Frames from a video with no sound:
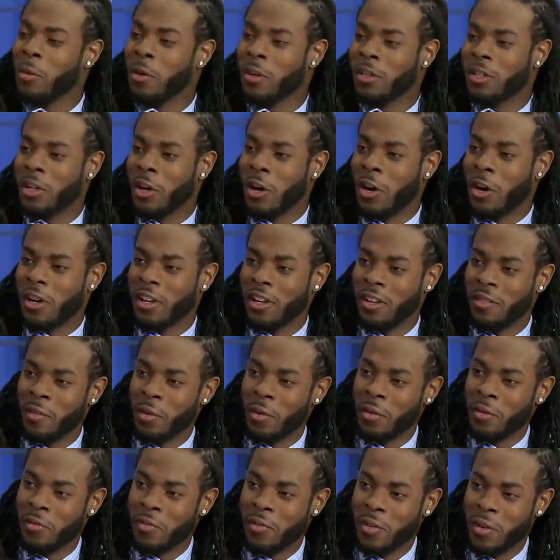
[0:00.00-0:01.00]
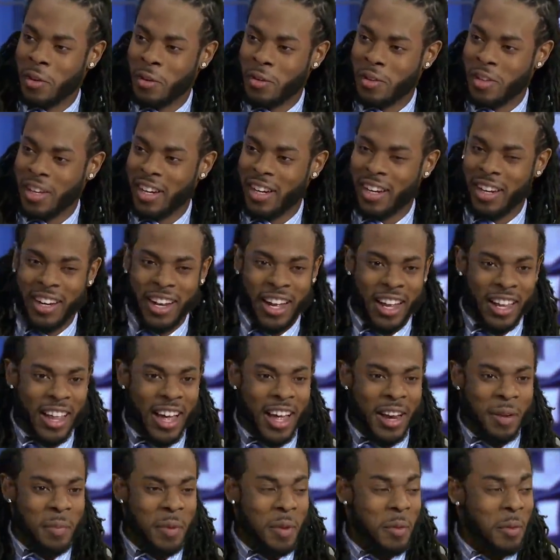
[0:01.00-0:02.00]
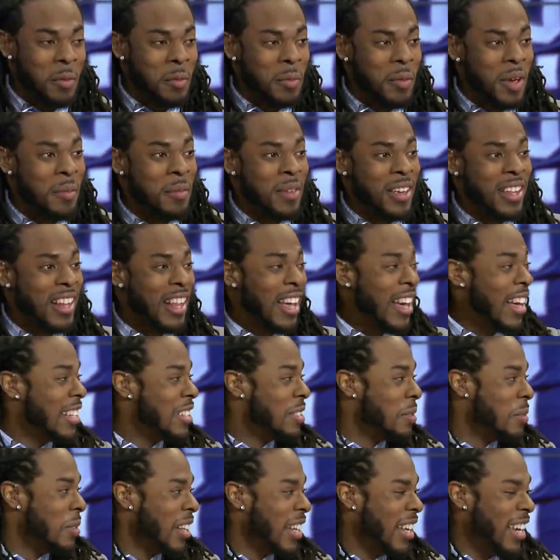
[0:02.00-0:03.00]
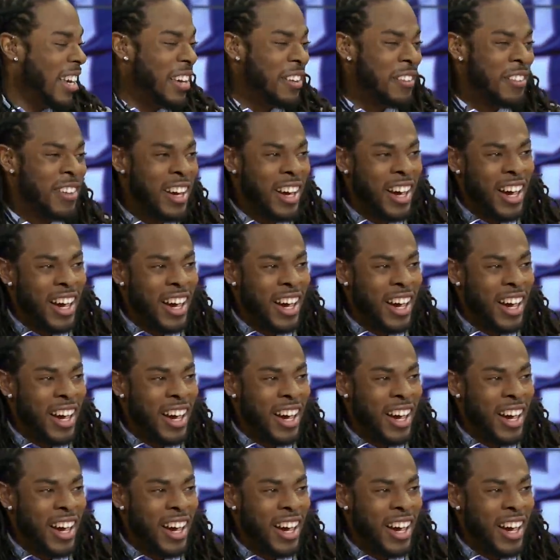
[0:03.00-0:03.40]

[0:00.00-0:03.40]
more talkative on the field than a lot of people may be led to believe.